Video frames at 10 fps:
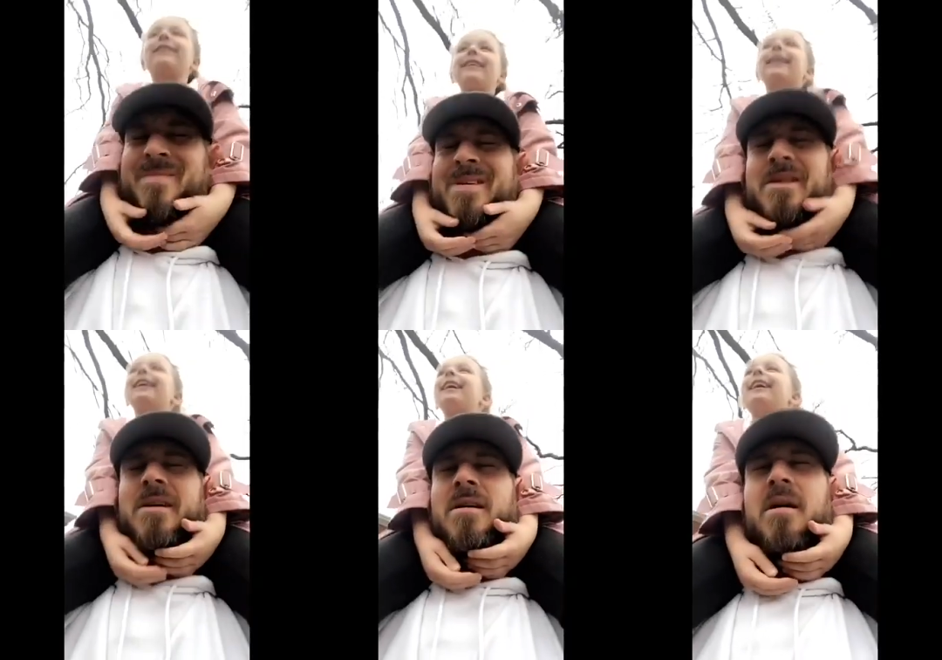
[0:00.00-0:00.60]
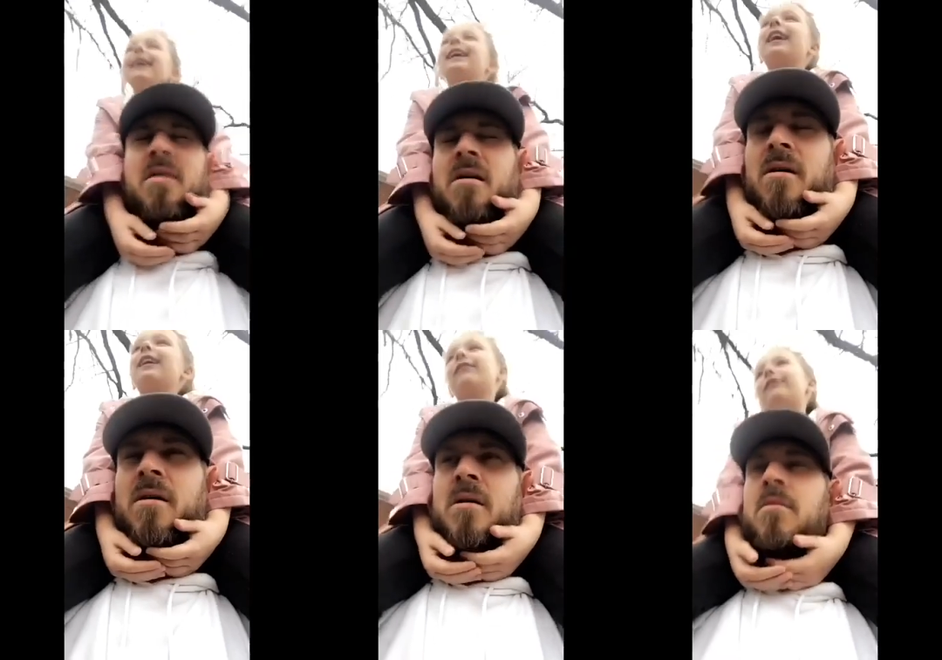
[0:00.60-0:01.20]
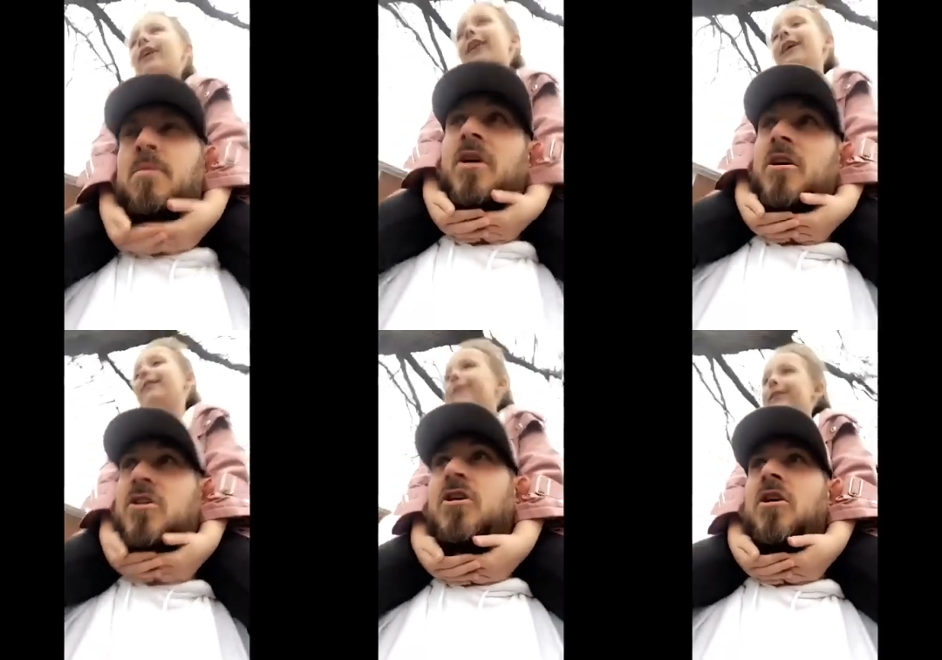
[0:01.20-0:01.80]
Oh my
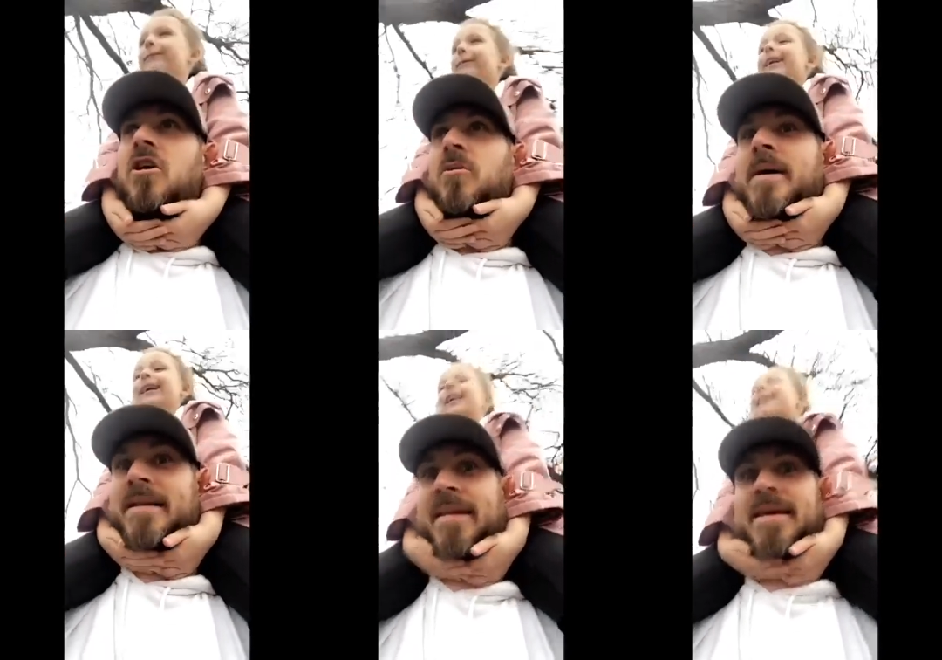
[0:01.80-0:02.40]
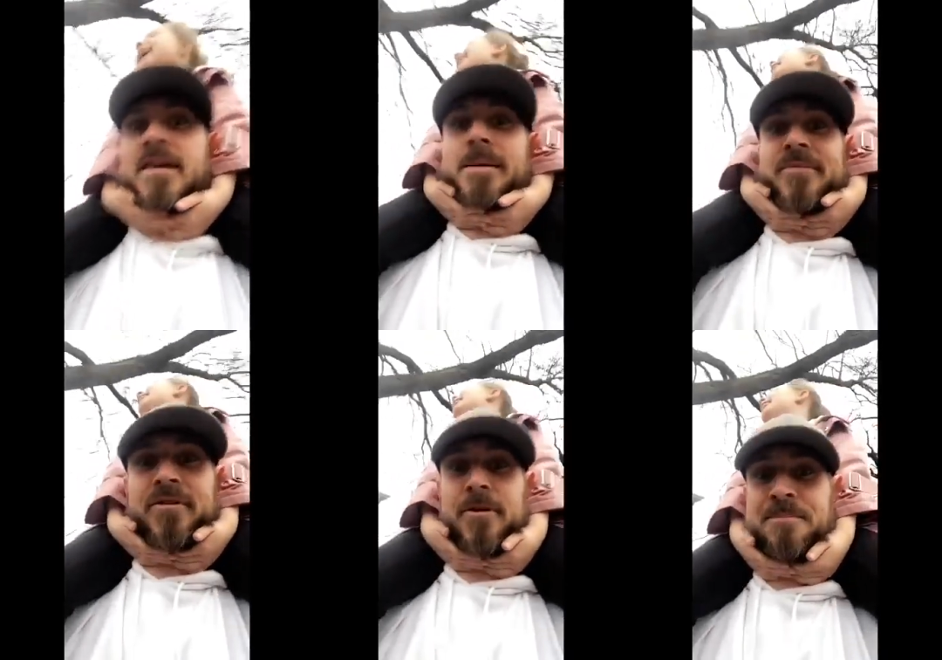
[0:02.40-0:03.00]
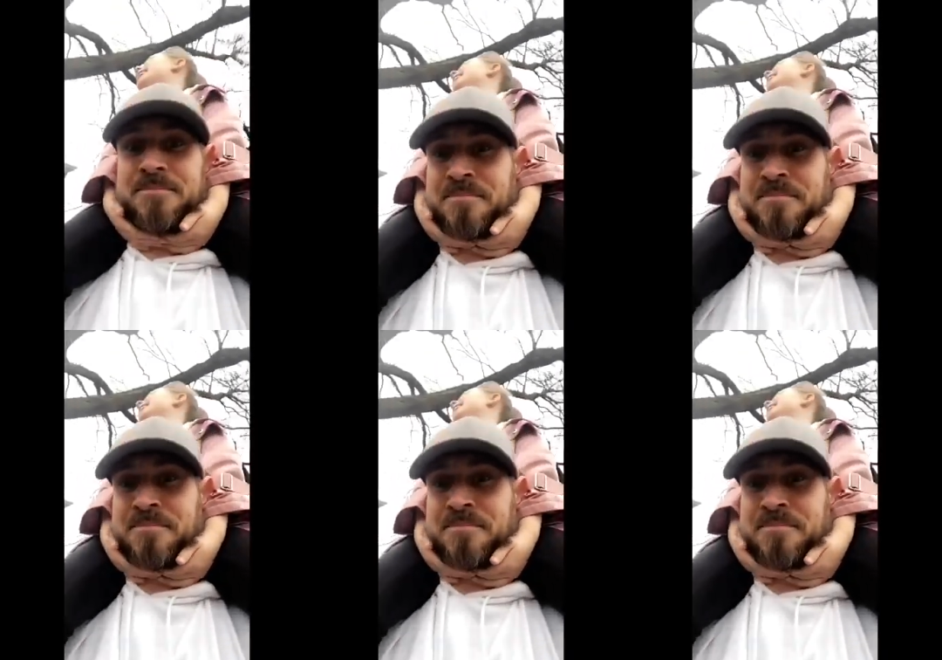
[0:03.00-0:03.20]
god, where'd that come from?